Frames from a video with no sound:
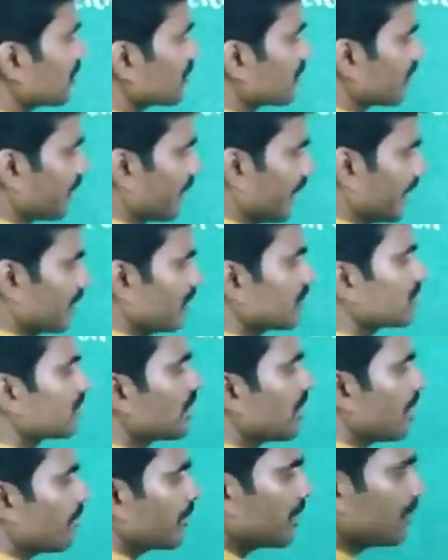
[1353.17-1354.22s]
ray,
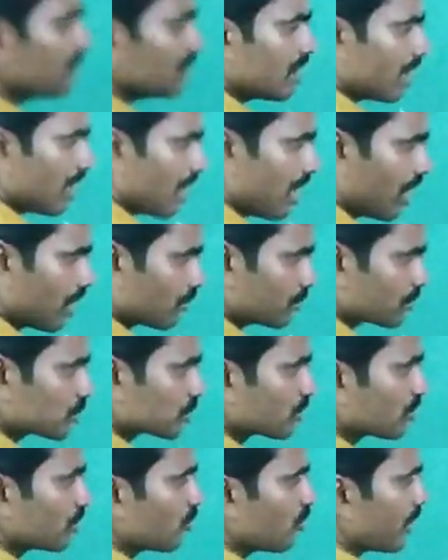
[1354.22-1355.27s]
common arm.
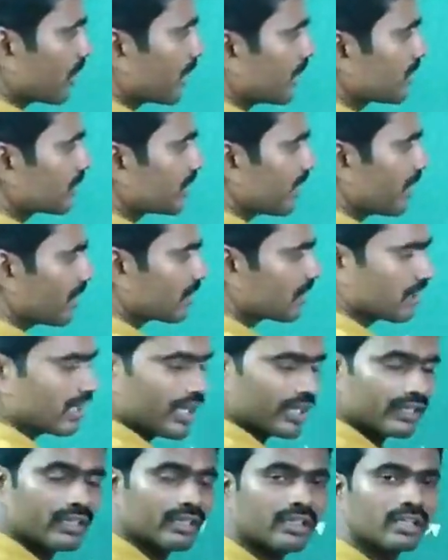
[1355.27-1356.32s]
So 1 and 3 are not